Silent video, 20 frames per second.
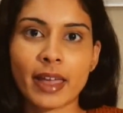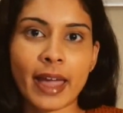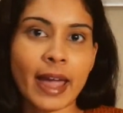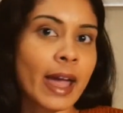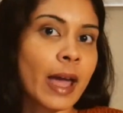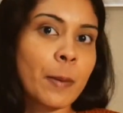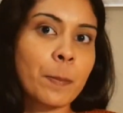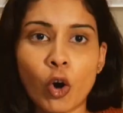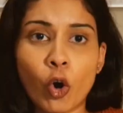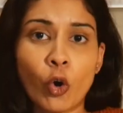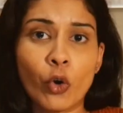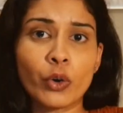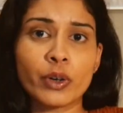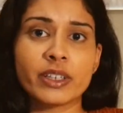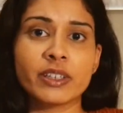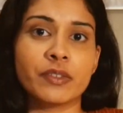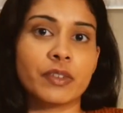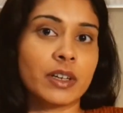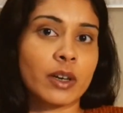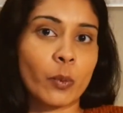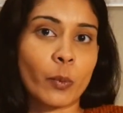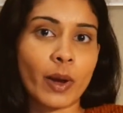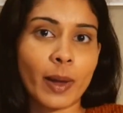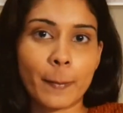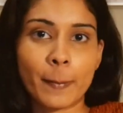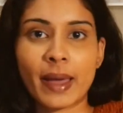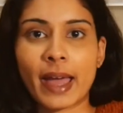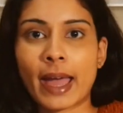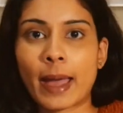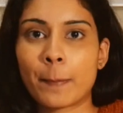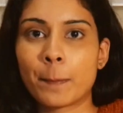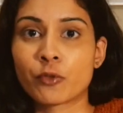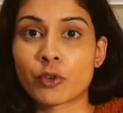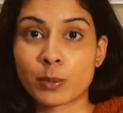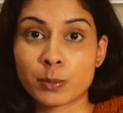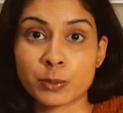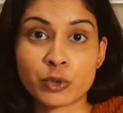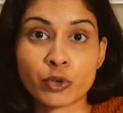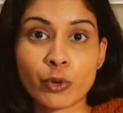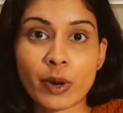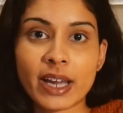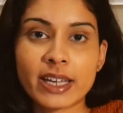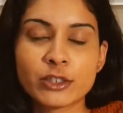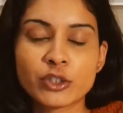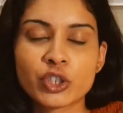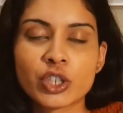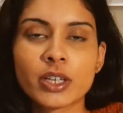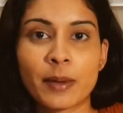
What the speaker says: app or even a web app from scratch.